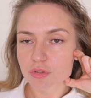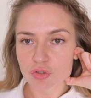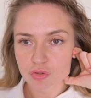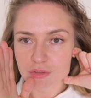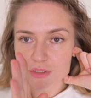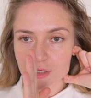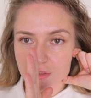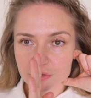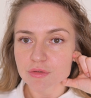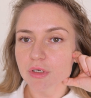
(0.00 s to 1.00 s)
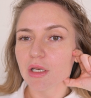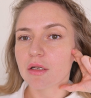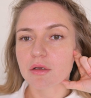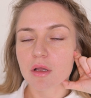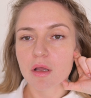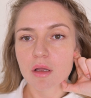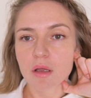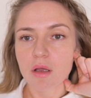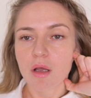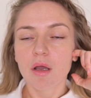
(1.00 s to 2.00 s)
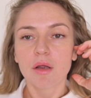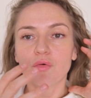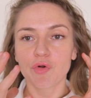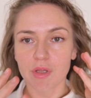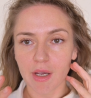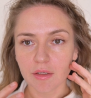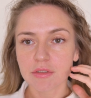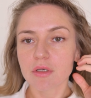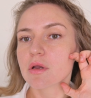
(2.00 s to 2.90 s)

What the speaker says: You stay straight. Relax.